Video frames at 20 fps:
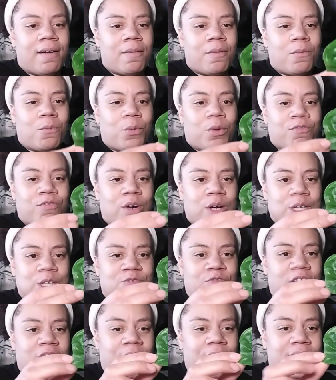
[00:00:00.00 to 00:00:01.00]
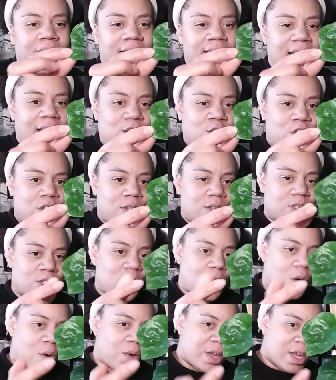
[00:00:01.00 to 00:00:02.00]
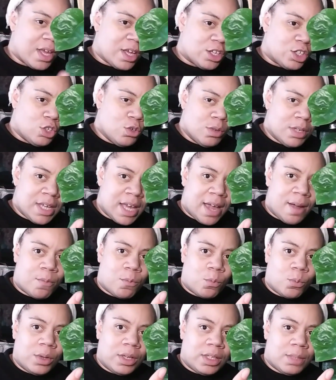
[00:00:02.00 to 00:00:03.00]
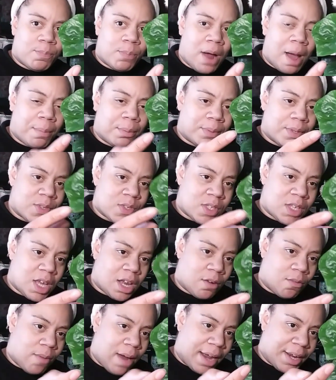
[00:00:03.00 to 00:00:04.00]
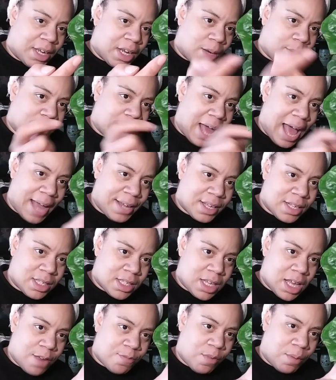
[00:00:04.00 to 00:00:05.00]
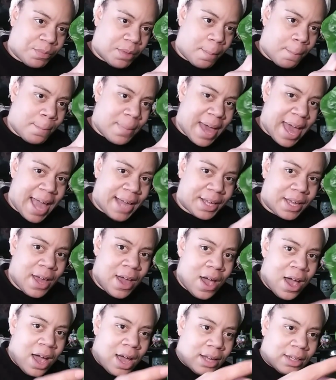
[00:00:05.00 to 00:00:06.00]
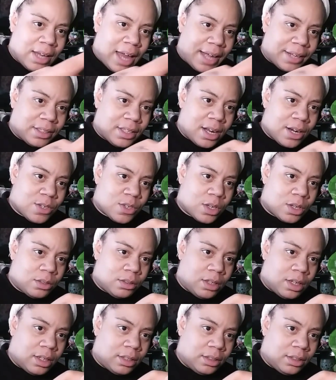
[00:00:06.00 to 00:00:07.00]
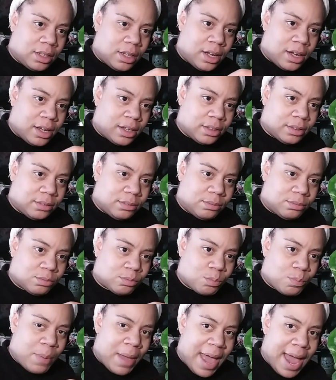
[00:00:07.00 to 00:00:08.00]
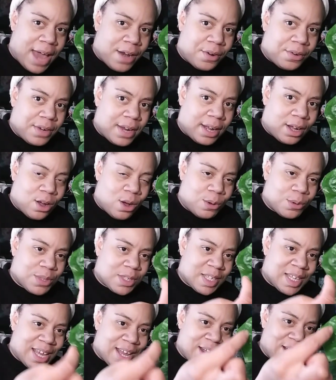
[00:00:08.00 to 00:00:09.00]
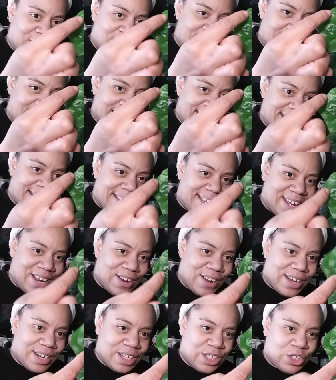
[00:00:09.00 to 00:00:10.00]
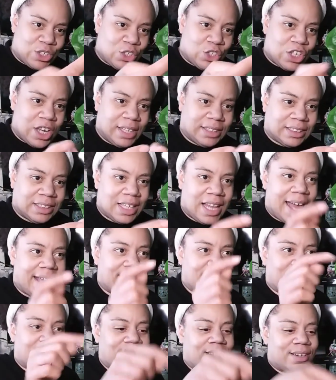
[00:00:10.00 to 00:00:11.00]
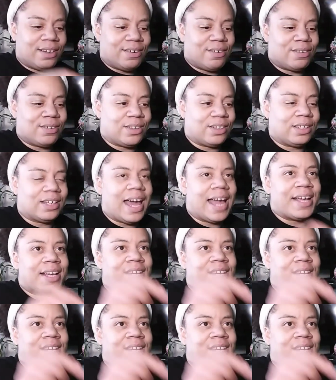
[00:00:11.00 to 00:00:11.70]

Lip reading: reverse variegation. So you can't really probably see it right here, but I can see it from the back. Like there's a pattern that goes here and here, and it's just like the light